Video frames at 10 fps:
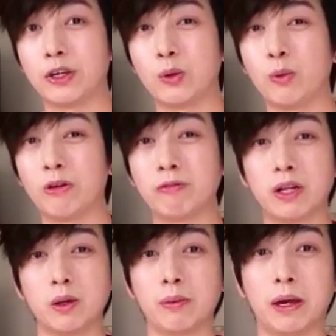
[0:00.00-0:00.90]
you won't
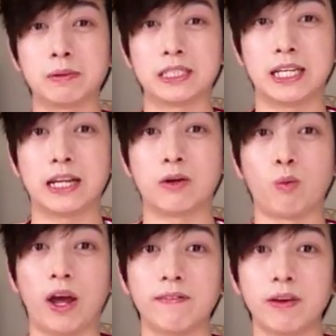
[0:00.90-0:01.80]
really be able to get it
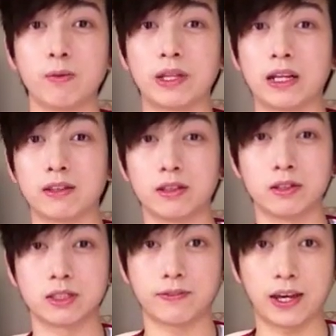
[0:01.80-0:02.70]
wavy without the
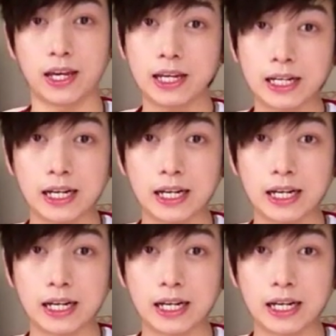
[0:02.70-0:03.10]
use of heat,